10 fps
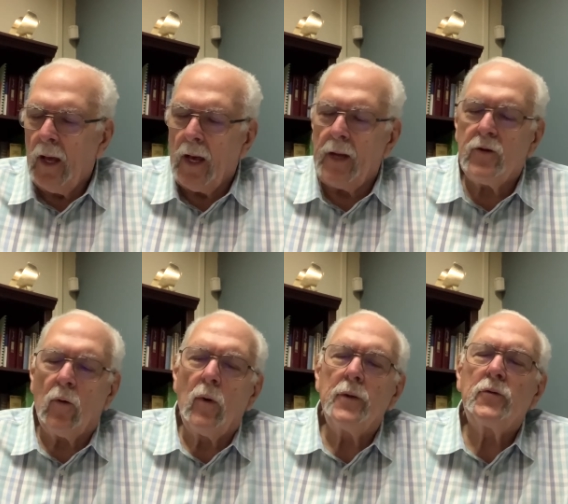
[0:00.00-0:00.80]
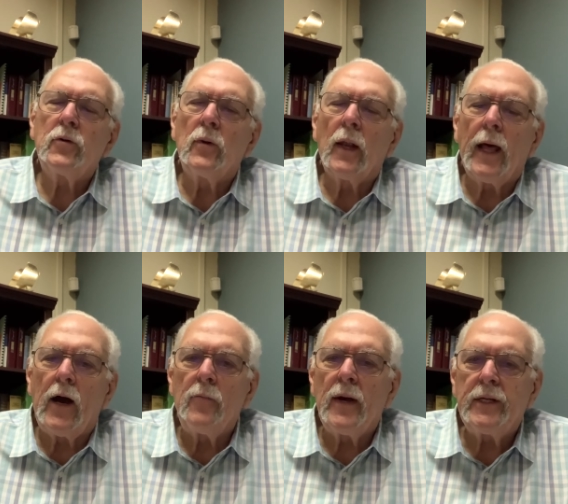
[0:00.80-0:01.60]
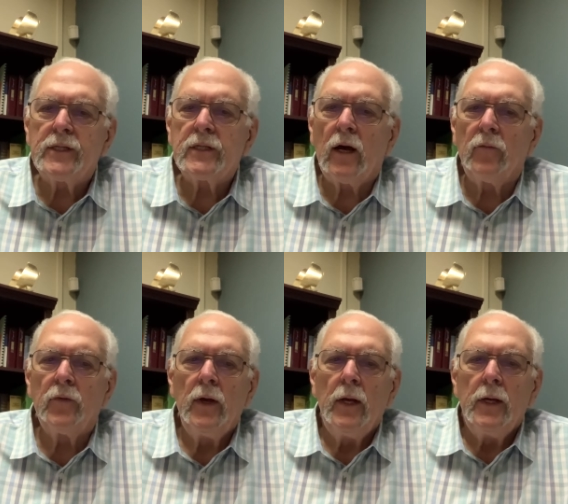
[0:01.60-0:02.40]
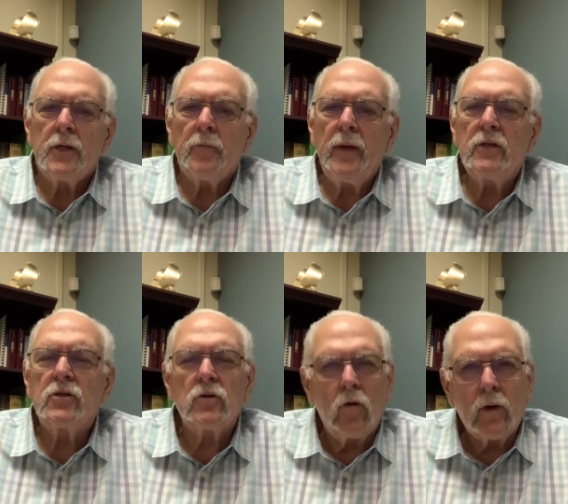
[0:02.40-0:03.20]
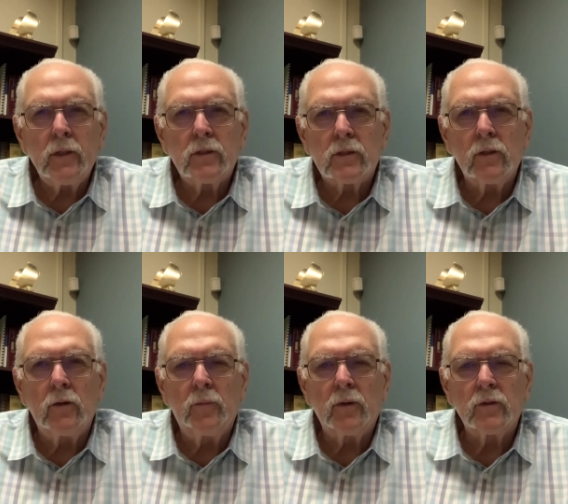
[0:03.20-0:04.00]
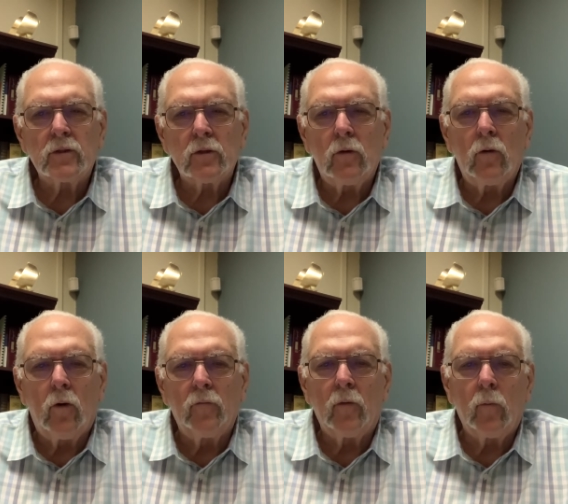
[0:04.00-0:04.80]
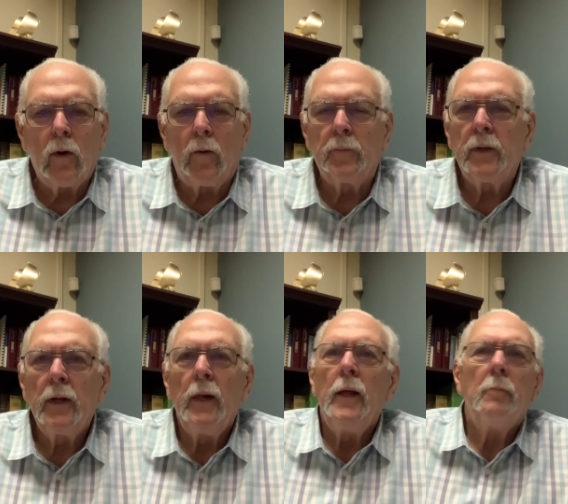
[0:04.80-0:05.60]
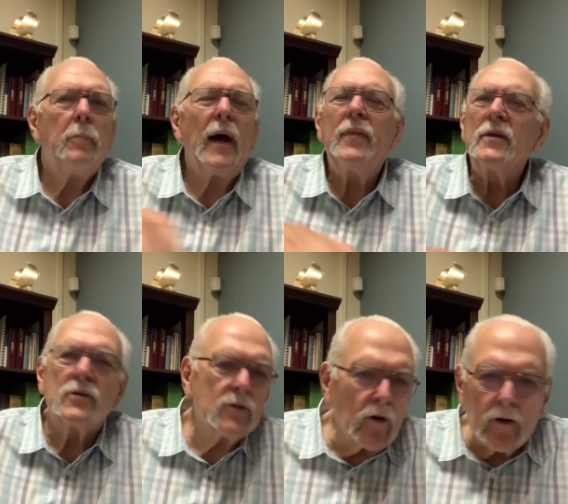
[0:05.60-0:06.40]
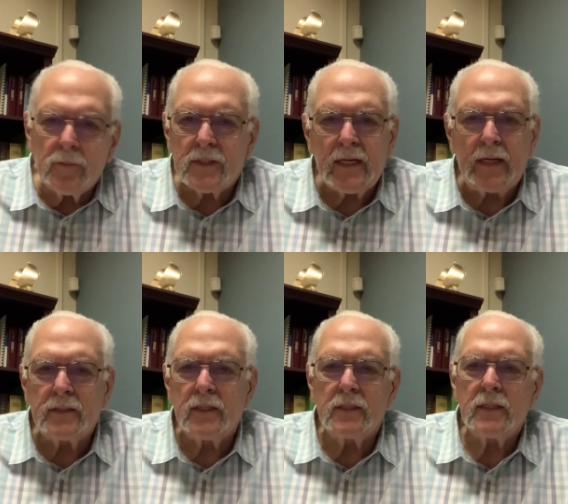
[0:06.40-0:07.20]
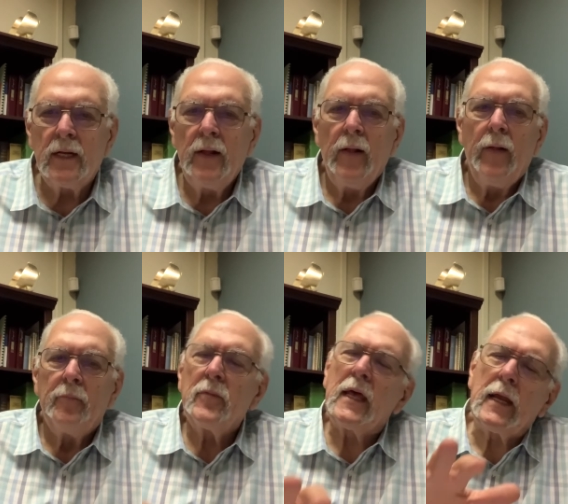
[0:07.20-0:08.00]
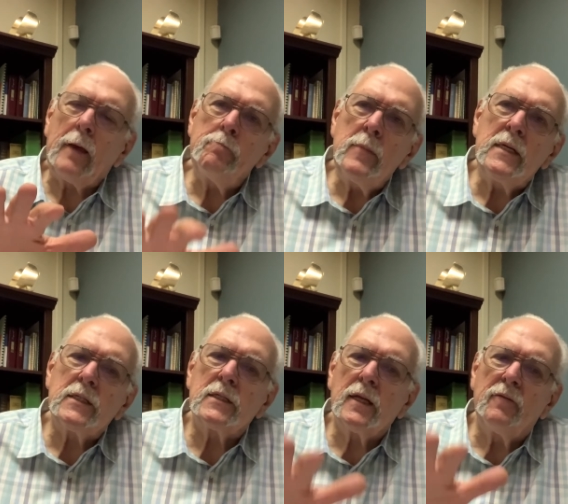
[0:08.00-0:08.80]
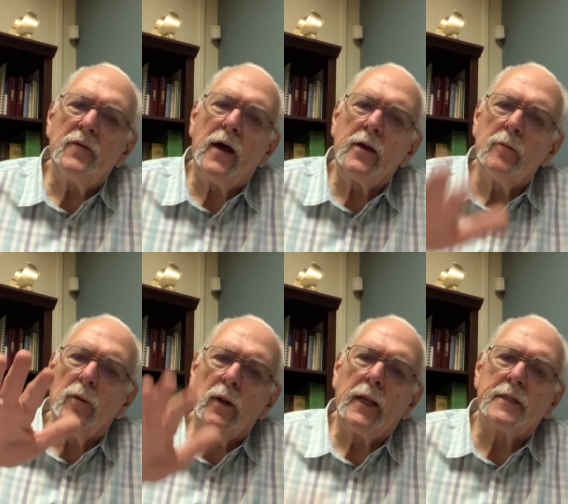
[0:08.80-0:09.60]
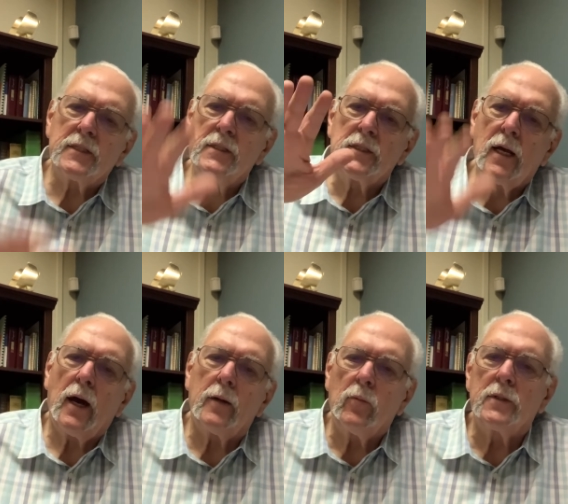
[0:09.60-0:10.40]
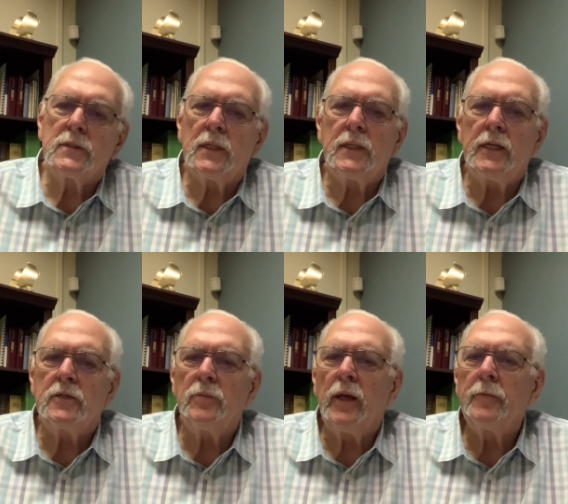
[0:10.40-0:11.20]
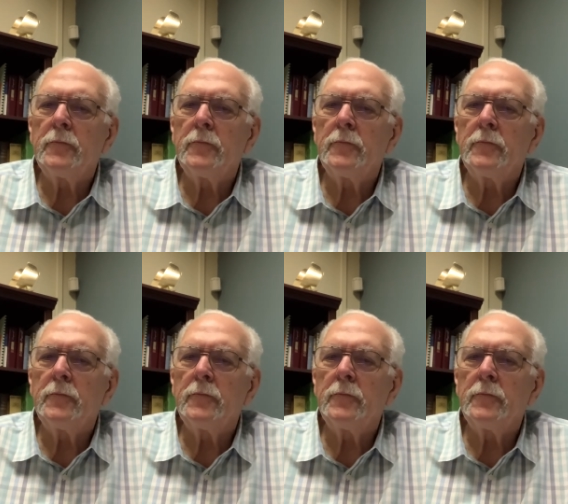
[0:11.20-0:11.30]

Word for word: I don't want to allow myself to be so consumed or so overwhelmed by the circumstances that I miss the valuable lessons God wants to teach me